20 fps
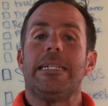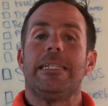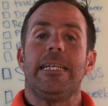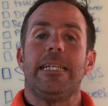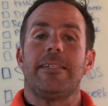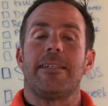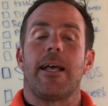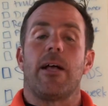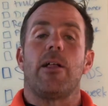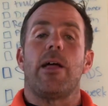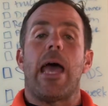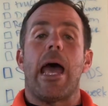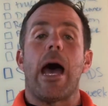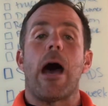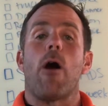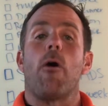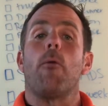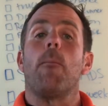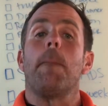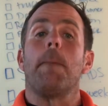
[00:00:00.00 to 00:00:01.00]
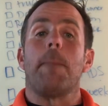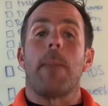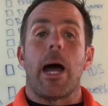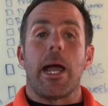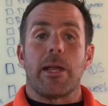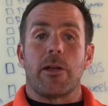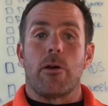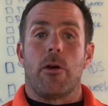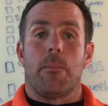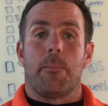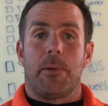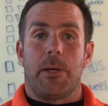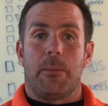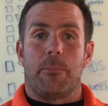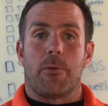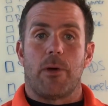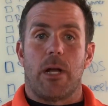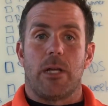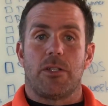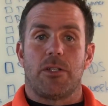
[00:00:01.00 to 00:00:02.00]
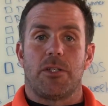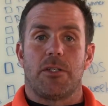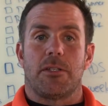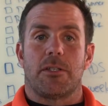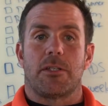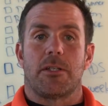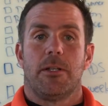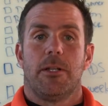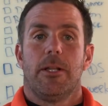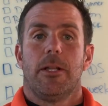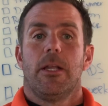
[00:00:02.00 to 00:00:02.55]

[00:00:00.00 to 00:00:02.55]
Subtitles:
detail how my company prices.